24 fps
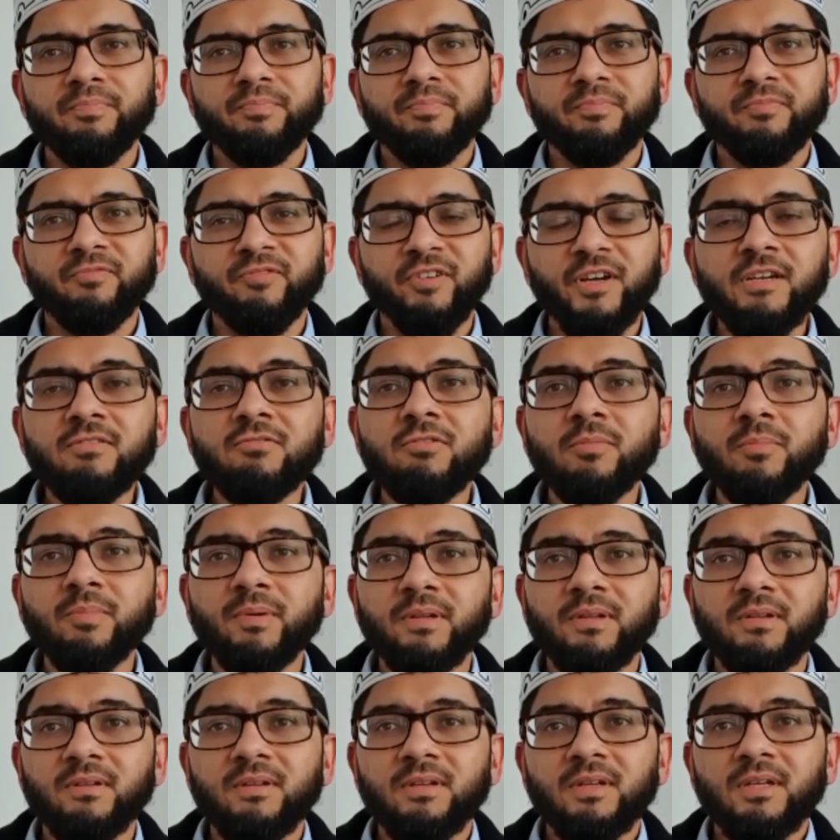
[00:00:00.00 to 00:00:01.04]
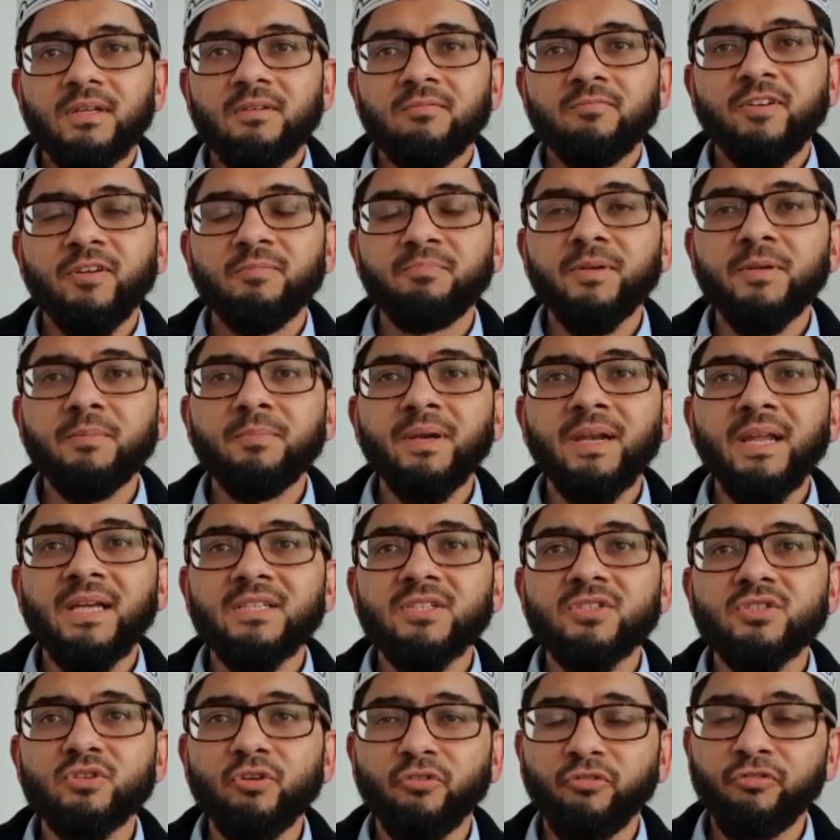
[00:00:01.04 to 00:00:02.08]
vulnerable where people are
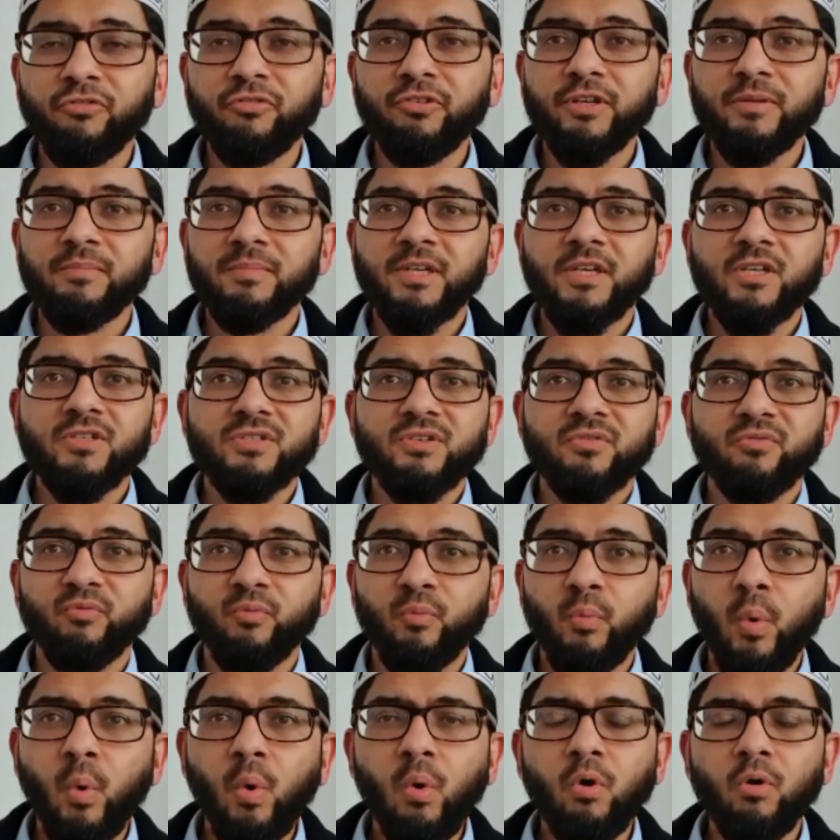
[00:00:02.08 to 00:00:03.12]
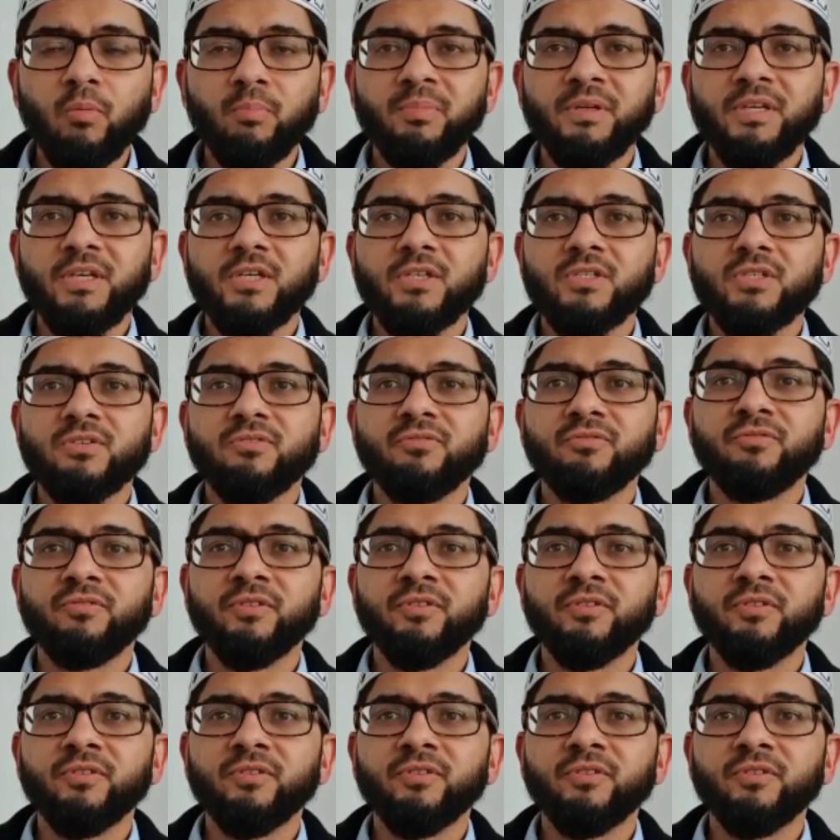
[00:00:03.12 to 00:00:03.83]
suffering because of war because of